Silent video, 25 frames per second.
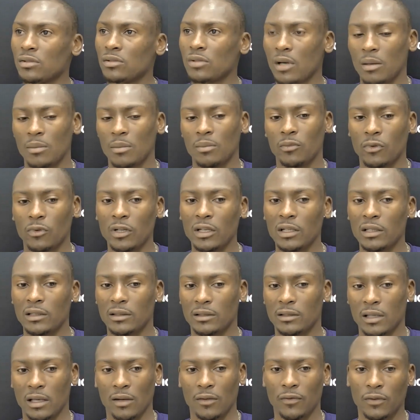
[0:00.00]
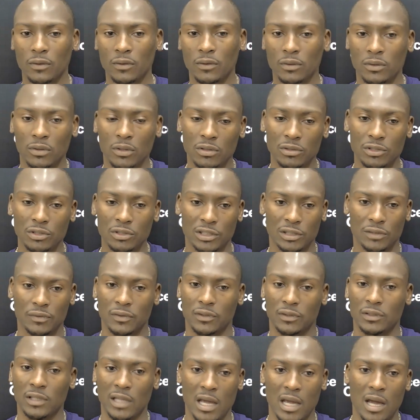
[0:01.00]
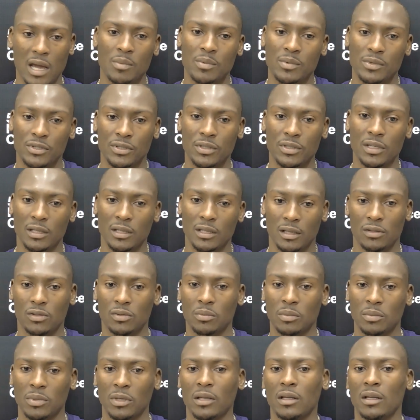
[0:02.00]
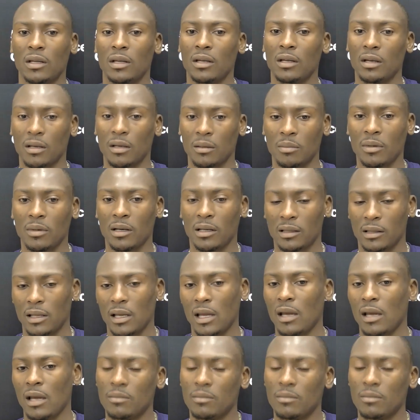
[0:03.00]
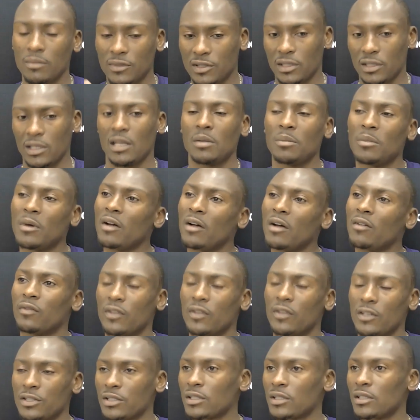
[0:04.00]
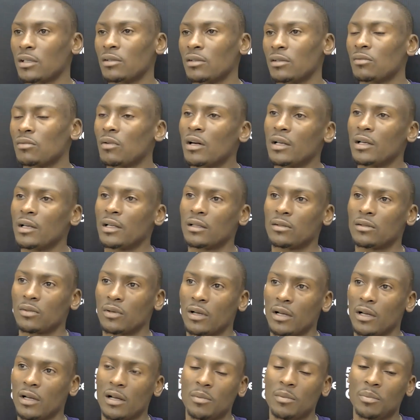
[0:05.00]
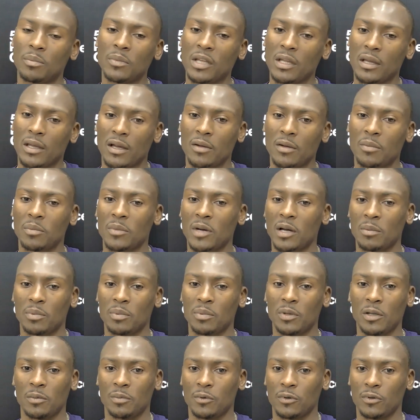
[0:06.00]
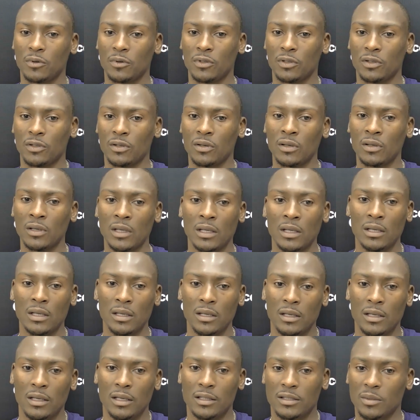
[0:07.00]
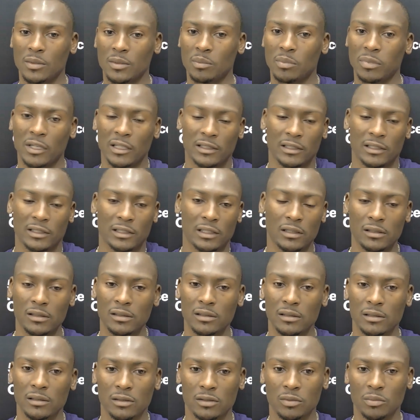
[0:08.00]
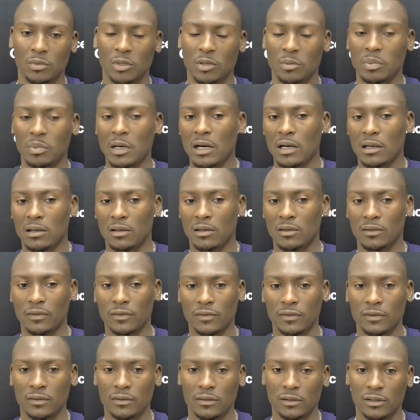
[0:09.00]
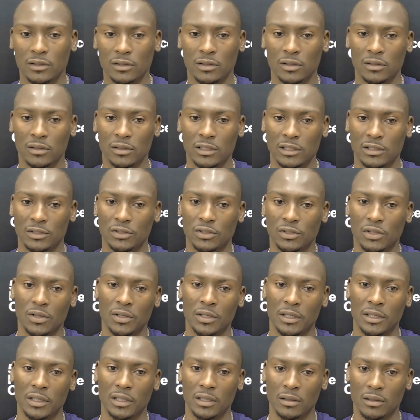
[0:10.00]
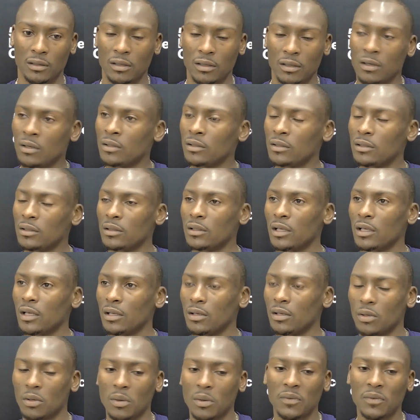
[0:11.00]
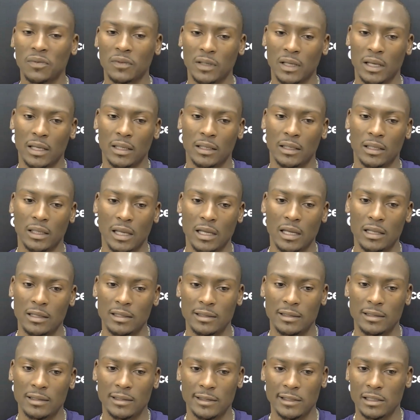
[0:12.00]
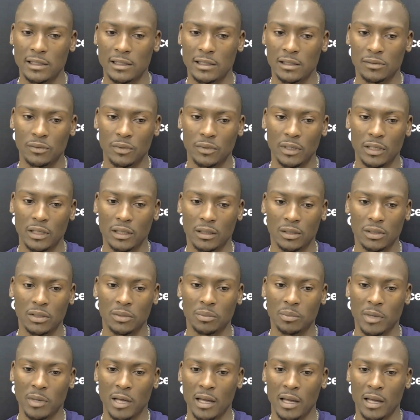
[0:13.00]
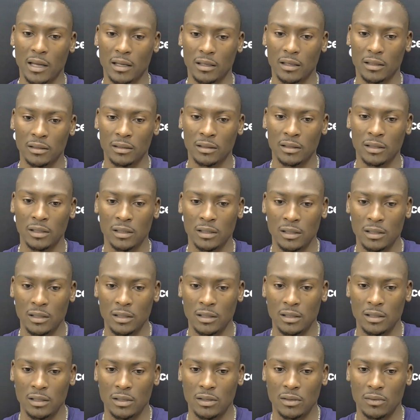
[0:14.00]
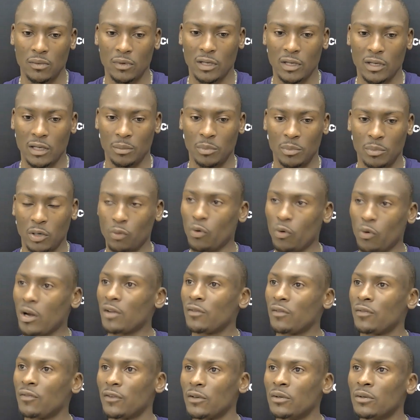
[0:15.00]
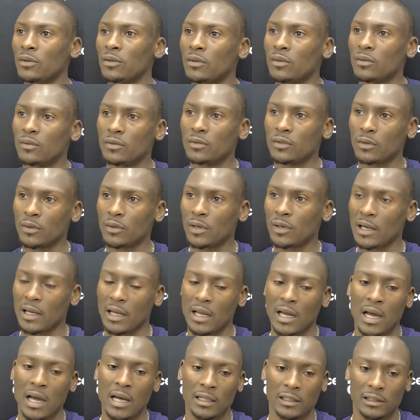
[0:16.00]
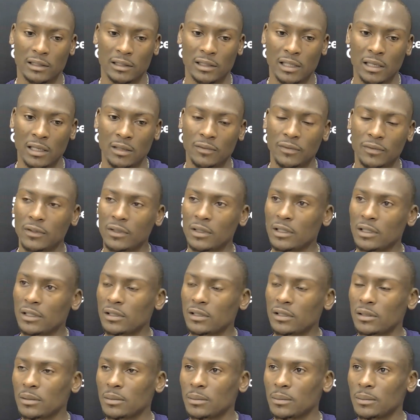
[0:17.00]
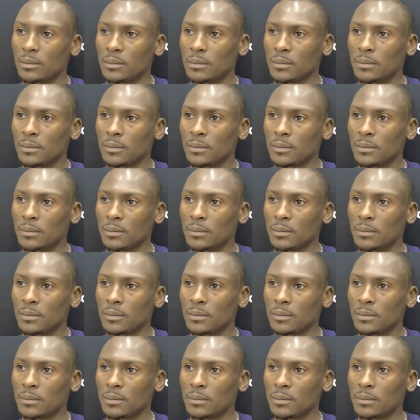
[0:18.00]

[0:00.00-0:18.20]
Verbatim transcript: So I'm really thankful, not just for the opportunity to be here, but them seeing my vision and wanting to help me help my people. You know, it's a blessing to be part of, you know, this journey they're on. And hopefully at the end of the season, we can look back and really be grateful for what God has done for us.